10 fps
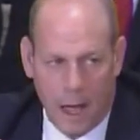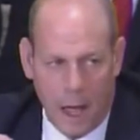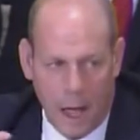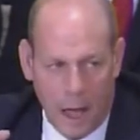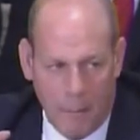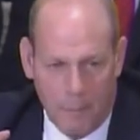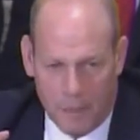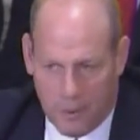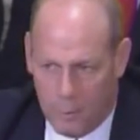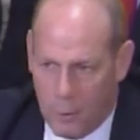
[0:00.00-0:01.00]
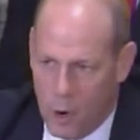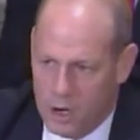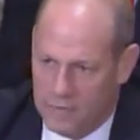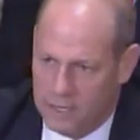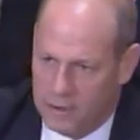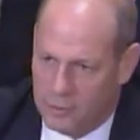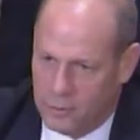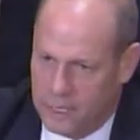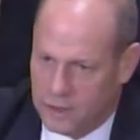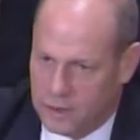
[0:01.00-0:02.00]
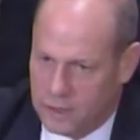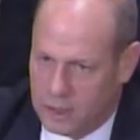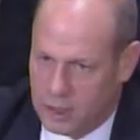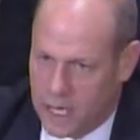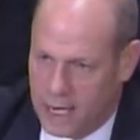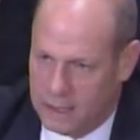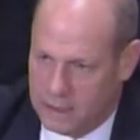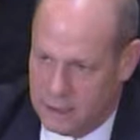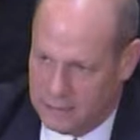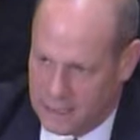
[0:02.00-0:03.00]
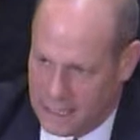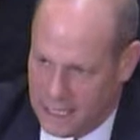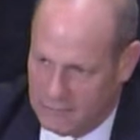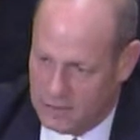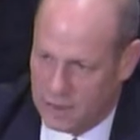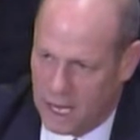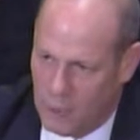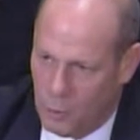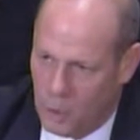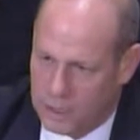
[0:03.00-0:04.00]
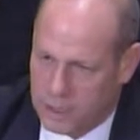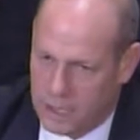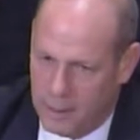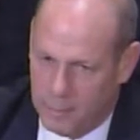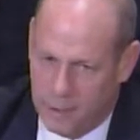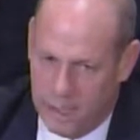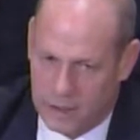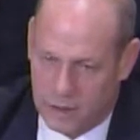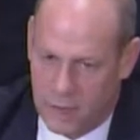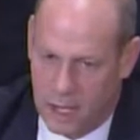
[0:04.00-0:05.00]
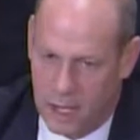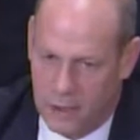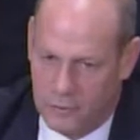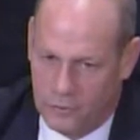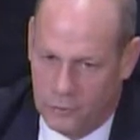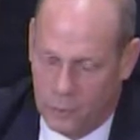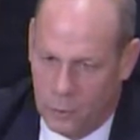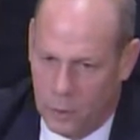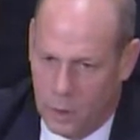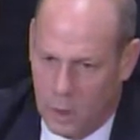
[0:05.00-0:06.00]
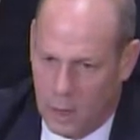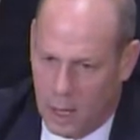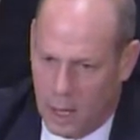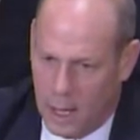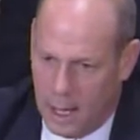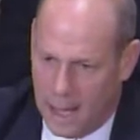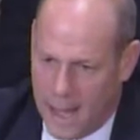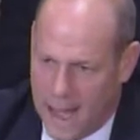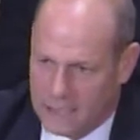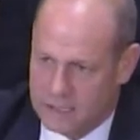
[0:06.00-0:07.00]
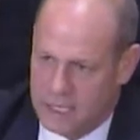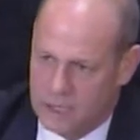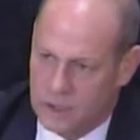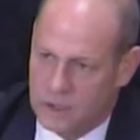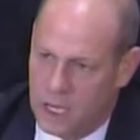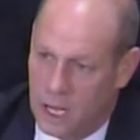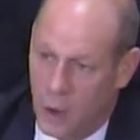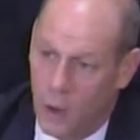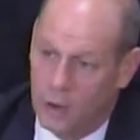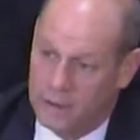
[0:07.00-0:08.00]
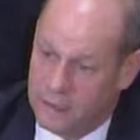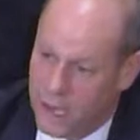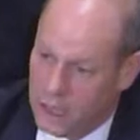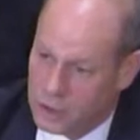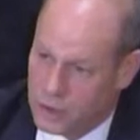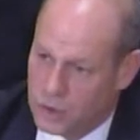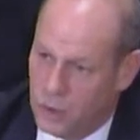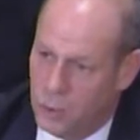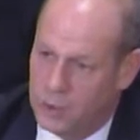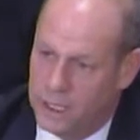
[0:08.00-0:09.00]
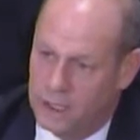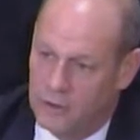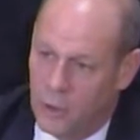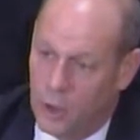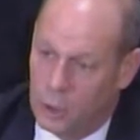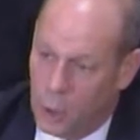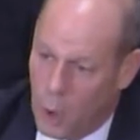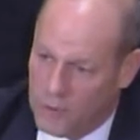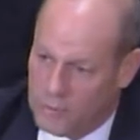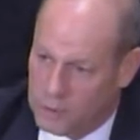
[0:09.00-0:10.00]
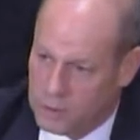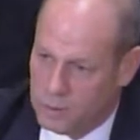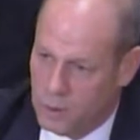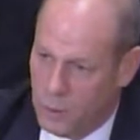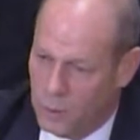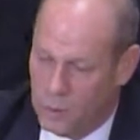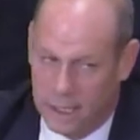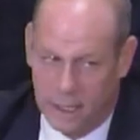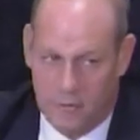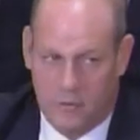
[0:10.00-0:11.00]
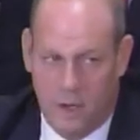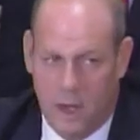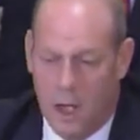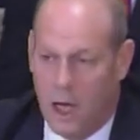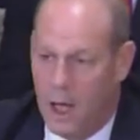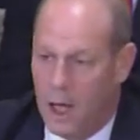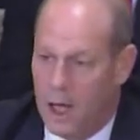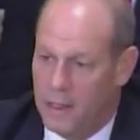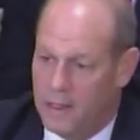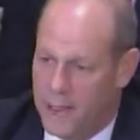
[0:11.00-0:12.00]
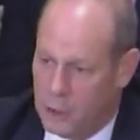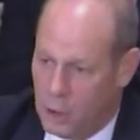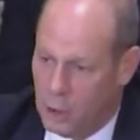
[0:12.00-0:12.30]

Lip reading: But the point of the interagency check is it gives us a one-stop place to access all intelligence holdings, all law enforcement holdings that